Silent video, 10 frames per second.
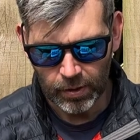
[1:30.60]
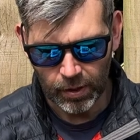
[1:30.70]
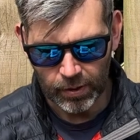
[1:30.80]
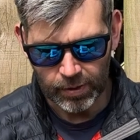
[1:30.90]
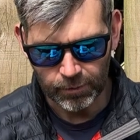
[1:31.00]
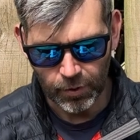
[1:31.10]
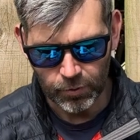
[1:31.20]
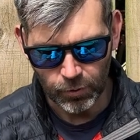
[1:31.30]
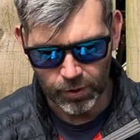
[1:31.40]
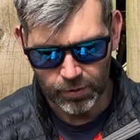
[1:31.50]
a leave no
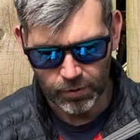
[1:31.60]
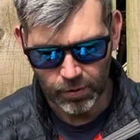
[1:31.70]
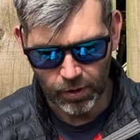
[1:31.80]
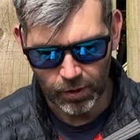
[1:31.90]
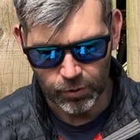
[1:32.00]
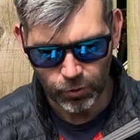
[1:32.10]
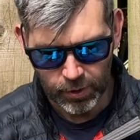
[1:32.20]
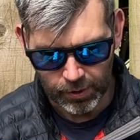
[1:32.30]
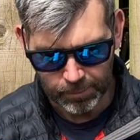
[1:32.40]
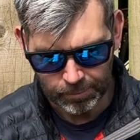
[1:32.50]
trace
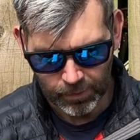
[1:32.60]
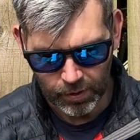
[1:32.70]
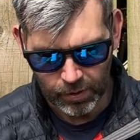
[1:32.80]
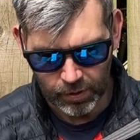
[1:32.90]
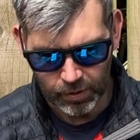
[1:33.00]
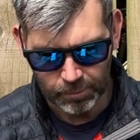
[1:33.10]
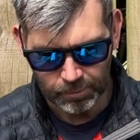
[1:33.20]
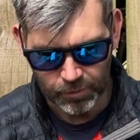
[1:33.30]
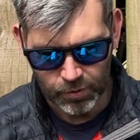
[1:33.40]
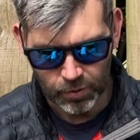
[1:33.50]
trainer,
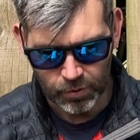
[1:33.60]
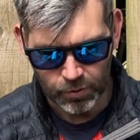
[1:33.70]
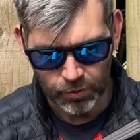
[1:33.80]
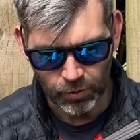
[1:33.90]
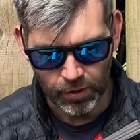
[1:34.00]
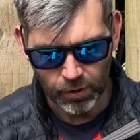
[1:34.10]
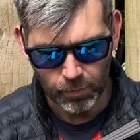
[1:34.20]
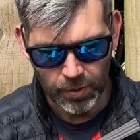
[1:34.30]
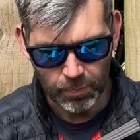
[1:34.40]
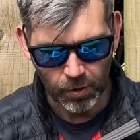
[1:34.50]
to train other
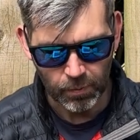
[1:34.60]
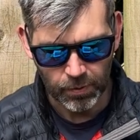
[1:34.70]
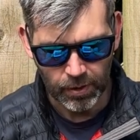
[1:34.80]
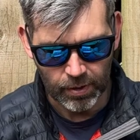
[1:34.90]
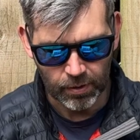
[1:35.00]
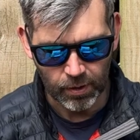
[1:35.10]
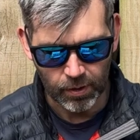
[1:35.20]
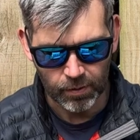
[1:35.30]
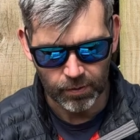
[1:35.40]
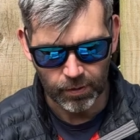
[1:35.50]
people up in
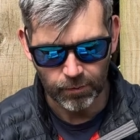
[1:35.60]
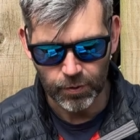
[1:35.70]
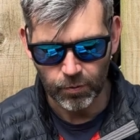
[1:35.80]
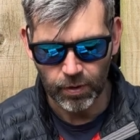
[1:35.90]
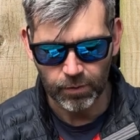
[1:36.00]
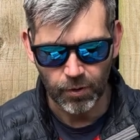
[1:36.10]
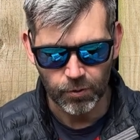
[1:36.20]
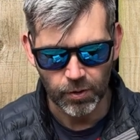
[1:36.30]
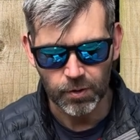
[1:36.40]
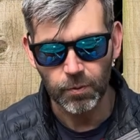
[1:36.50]
the official leave no
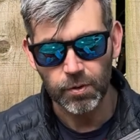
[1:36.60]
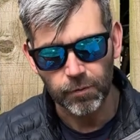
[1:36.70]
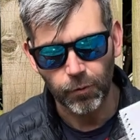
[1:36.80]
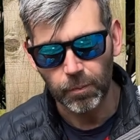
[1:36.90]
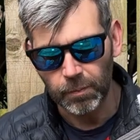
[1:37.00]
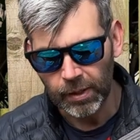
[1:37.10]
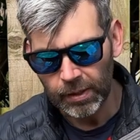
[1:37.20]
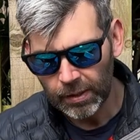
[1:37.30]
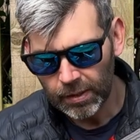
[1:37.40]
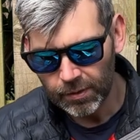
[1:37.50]
trace, which is from
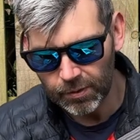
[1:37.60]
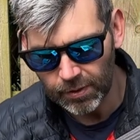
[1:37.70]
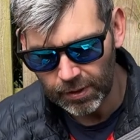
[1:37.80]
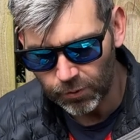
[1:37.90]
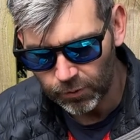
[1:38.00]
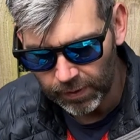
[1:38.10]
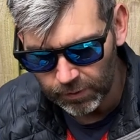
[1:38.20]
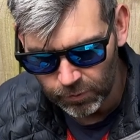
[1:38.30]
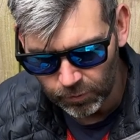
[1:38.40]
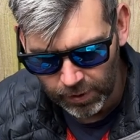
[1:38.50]
the Centre of
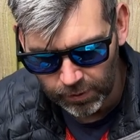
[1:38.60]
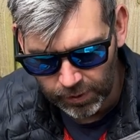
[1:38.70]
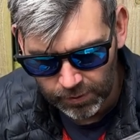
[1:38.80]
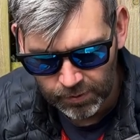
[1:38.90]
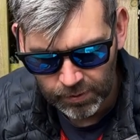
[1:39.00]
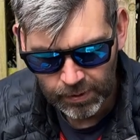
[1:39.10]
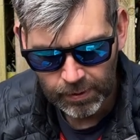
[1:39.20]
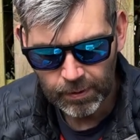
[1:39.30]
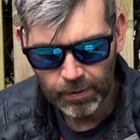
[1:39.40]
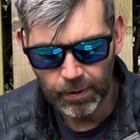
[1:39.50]
Outdoor Ethics.
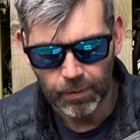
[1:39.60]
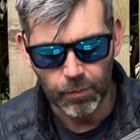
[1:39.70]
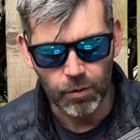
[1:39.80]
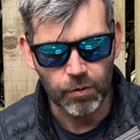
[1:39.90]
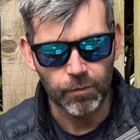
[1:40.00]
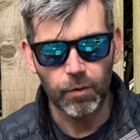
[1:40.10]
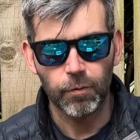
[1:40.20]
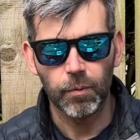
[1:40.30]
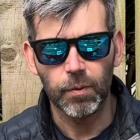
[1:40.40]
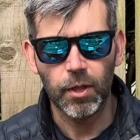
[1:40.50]
Those of you
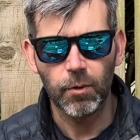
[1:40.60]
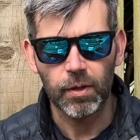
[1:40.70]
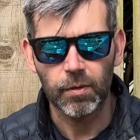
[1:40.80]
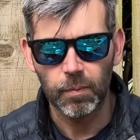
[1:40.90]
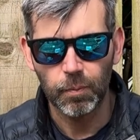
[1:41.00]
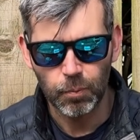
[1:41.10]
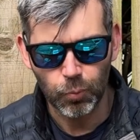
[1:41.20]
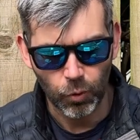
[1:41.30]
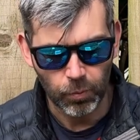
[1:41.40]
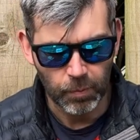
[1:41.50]
from the US are
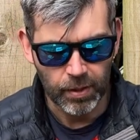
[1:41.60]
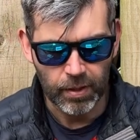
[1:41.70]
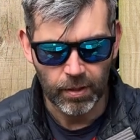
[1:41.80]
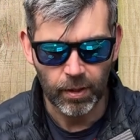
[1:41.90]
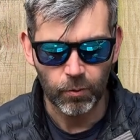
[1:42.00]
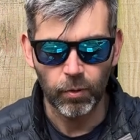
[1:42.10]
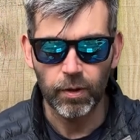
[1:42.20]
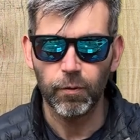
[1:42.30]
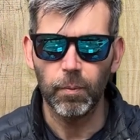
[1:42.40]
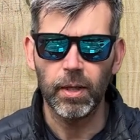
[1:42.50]
probably really
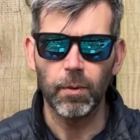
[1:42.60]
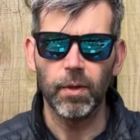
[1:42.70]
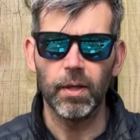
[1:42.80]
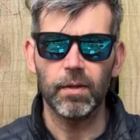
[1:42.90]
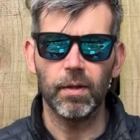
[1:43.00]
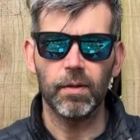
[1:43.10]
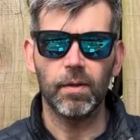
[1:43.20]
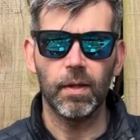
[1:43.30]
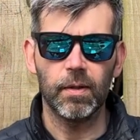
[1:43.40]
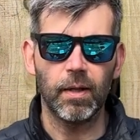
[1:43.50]
familiar with this.
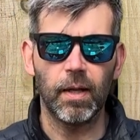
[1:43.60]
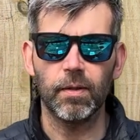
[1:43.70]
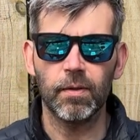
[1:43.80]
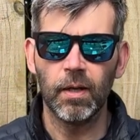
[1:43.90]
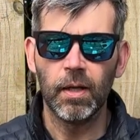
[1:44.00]
It's less